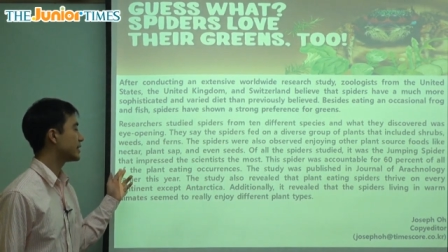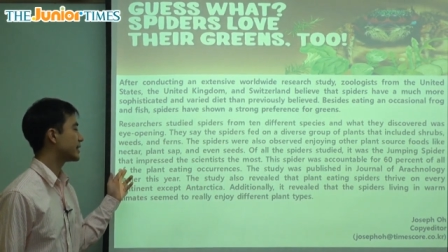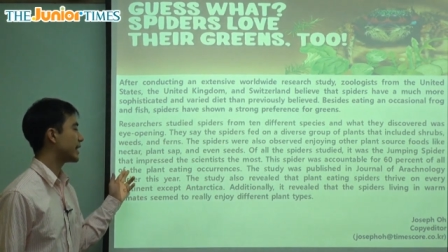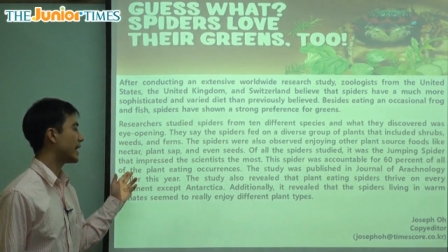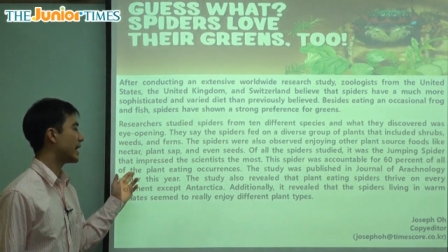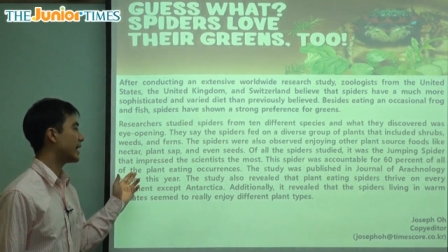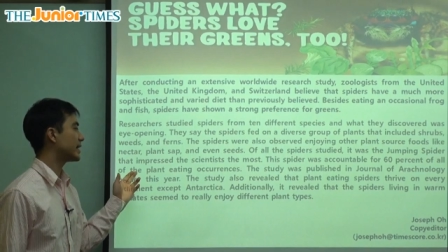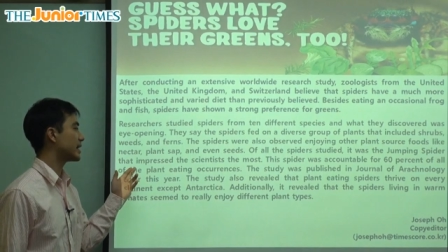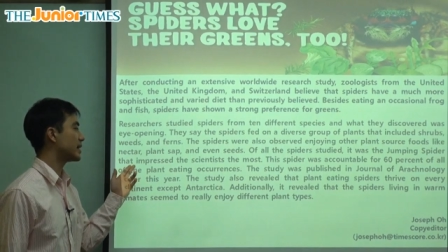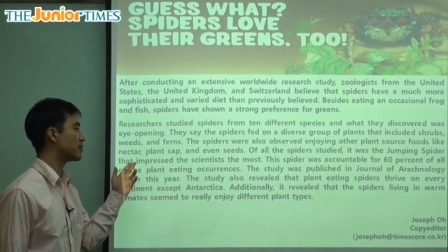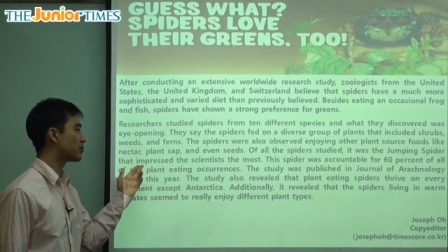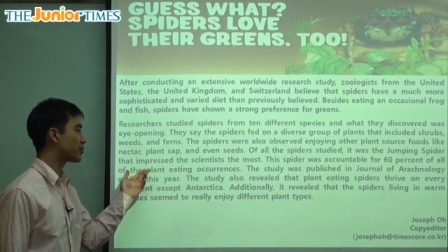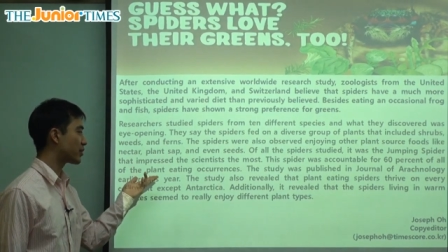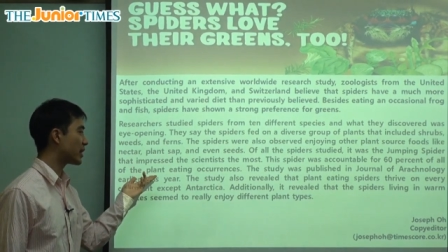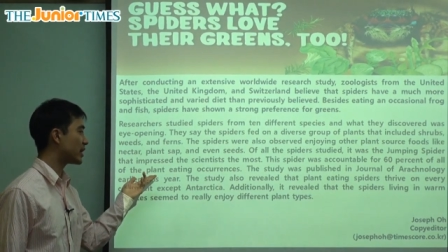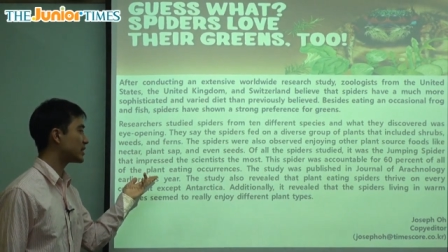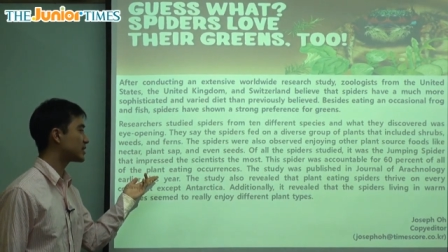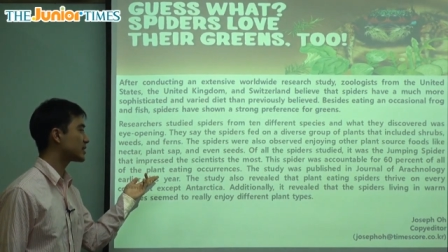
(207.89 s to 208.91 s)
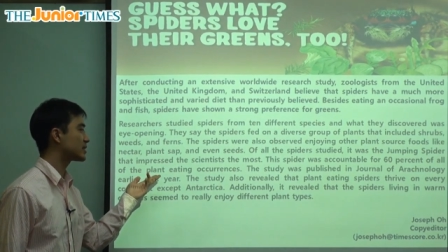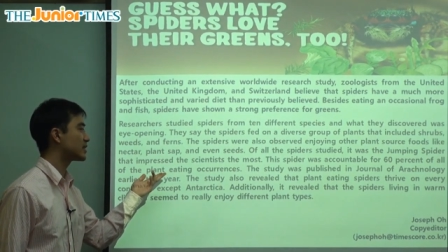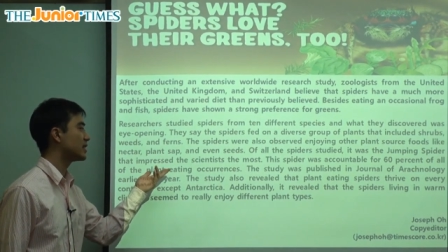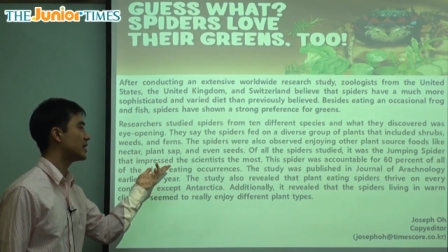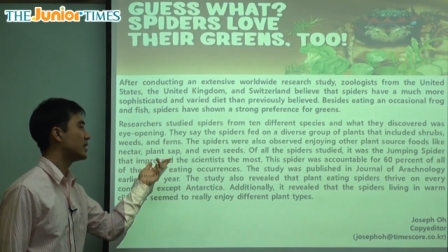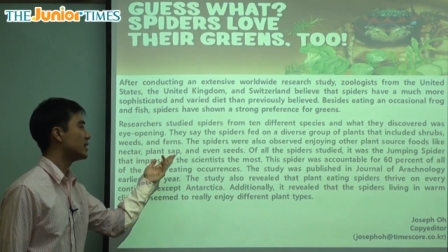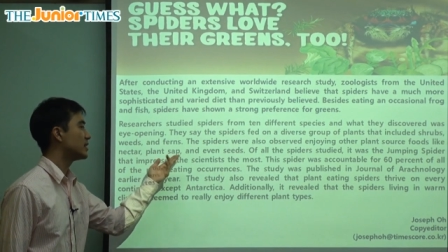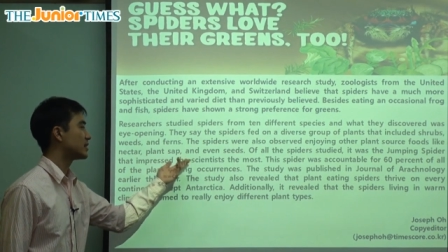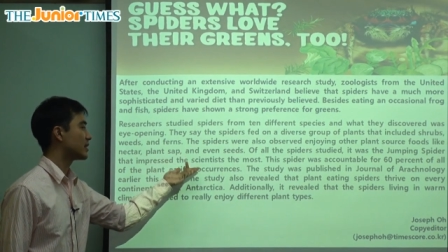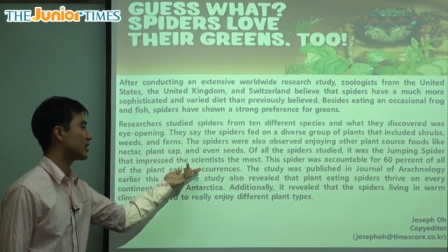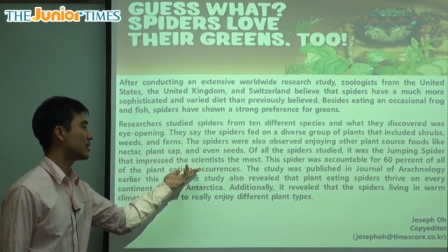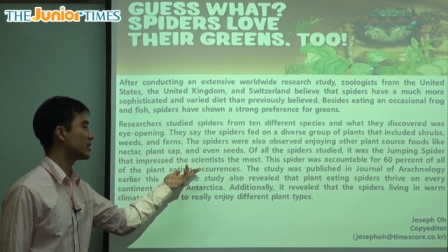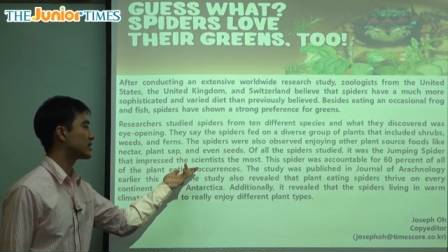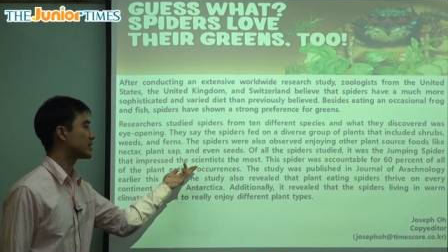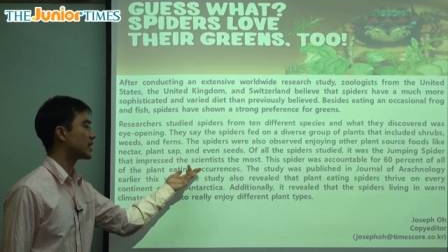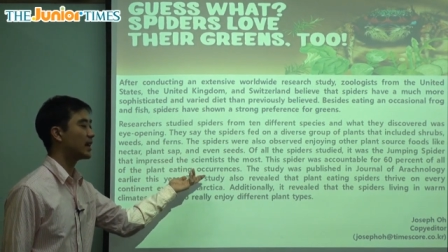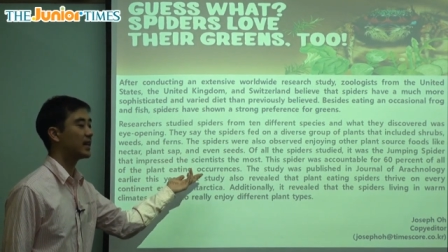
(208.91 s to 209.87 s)
that impressed
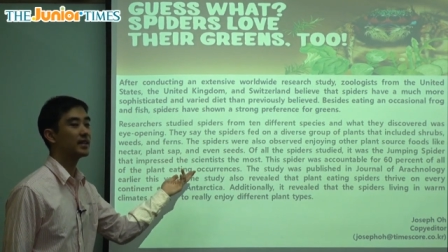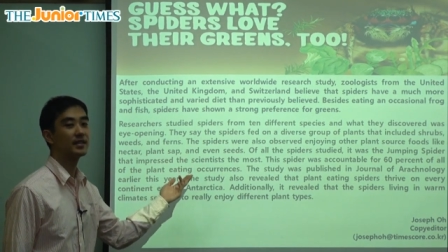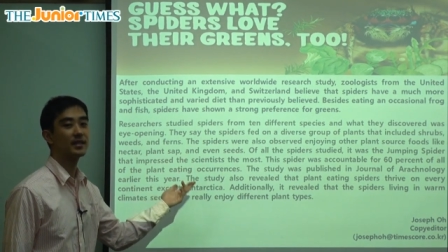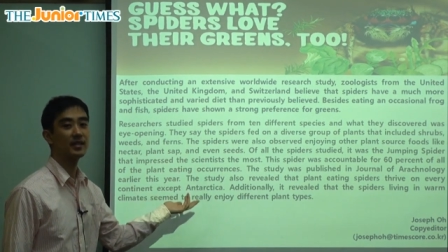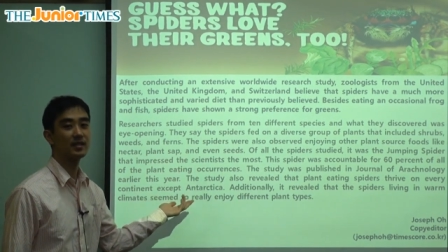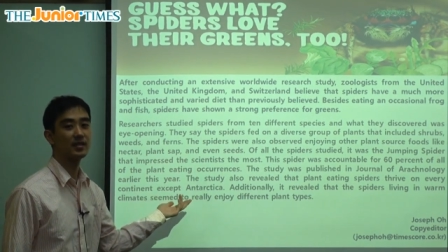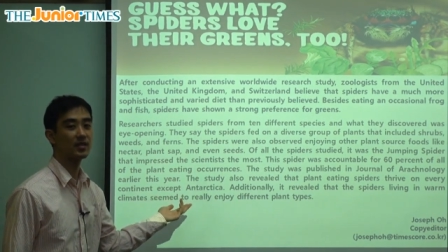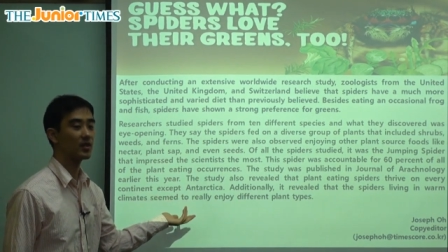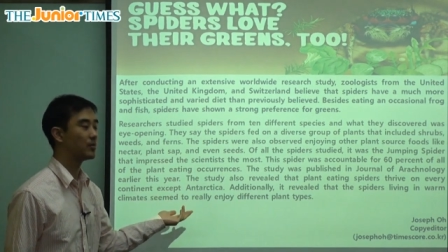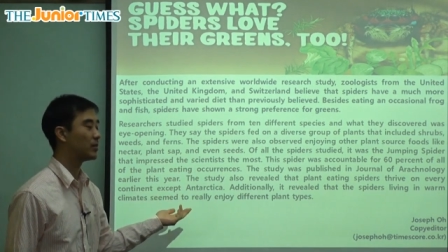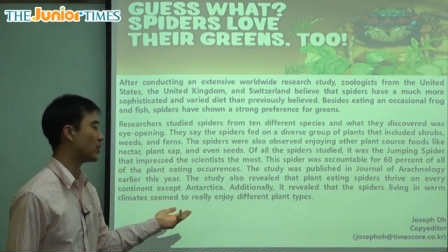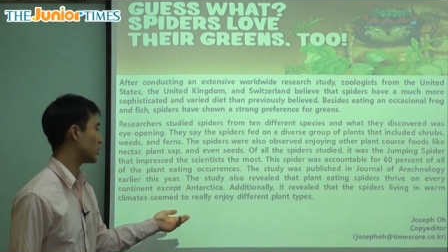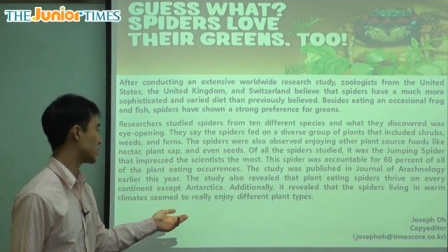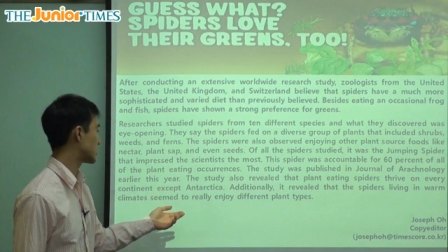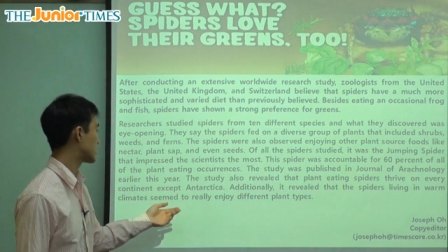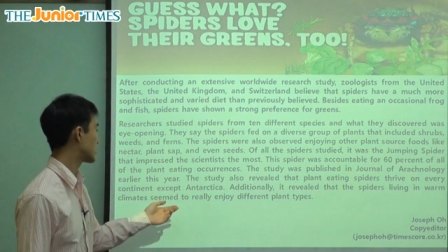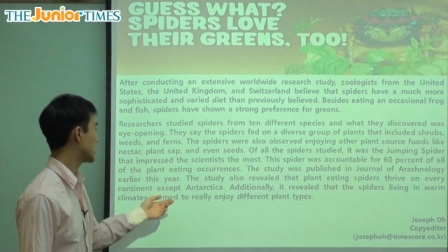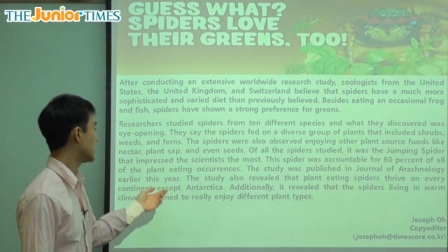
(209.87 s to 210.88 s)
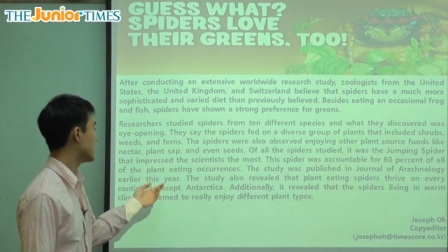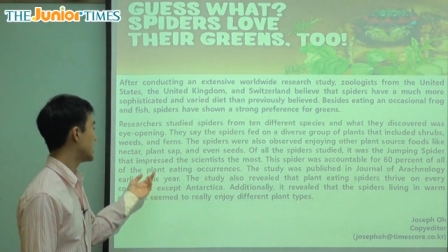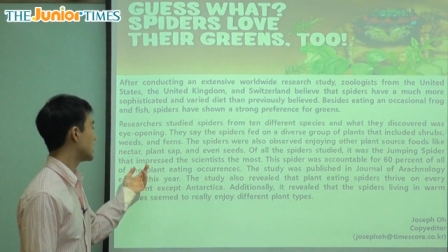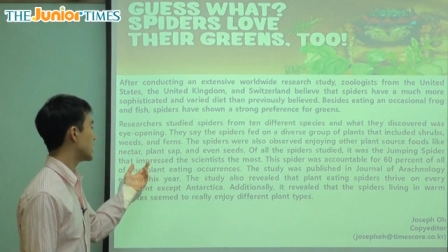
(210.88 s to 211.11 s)
the scientists the most.